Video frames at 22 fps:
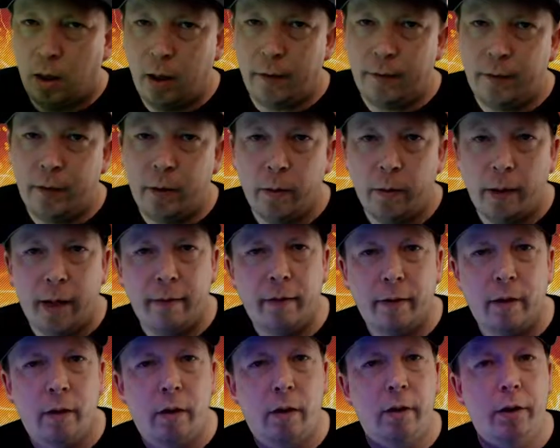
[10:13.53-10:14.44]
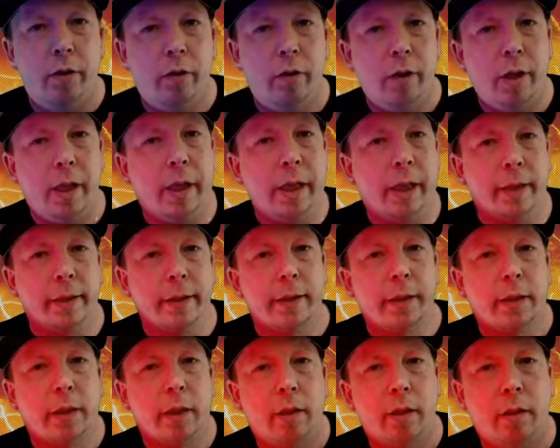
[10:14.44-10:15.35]
If you have it on your
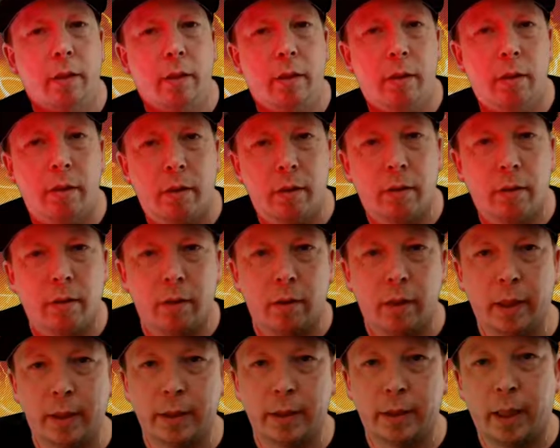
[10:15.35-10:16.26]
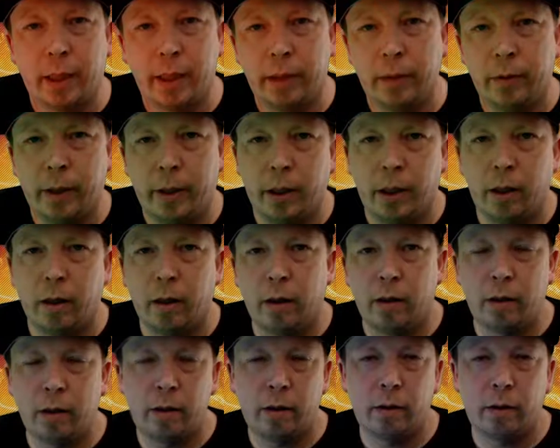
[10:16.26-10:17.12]
knees, as I do here,